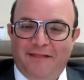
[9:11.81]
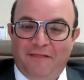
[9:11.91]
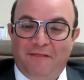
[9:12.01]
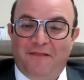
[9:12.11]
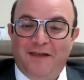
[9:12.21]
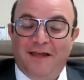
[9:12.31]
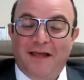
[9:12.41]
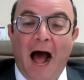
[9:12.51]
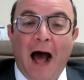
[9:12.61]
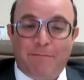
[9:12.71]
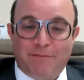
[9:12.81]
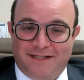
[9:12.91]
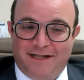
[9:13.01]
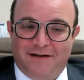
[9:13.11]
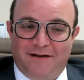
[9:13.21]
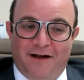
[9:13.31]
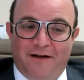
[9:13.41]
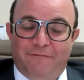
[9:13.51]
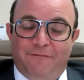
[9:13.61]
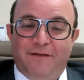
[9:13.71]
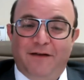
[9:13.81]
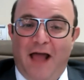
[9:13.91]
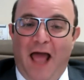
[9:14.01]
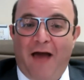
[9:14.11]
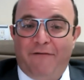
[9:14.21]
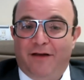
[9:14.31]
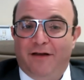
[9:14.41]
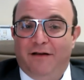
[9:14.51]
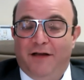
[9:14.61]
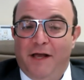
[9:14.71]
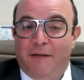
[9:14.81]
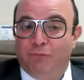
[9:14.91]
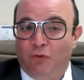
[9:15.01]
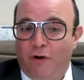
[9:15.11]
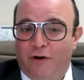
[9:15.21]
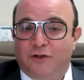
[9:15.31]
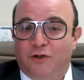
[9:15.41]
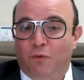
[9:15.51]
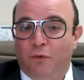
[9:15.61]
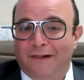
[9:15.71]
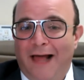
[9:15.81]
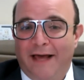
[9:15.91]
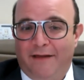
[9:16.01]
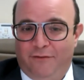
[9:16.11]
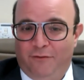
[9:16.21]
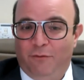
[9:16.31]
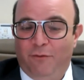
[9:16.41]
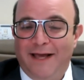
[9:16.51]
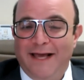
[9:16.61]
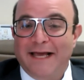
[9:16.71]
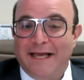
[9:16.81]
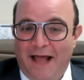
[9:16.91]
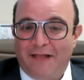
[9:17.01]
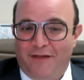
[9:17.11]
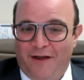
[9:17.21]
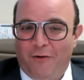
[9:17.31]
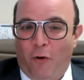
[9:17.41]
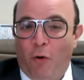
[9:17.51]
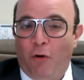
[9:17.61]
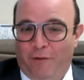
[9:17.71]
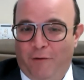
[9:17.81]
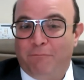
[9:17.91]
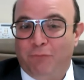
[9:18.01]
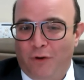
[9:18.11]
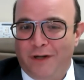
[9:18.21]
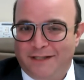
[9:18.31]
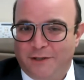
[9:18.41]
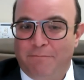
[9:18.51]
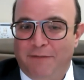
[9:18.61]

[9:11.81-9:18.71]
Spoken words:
the opposite of having employers who would like to get all their employees to be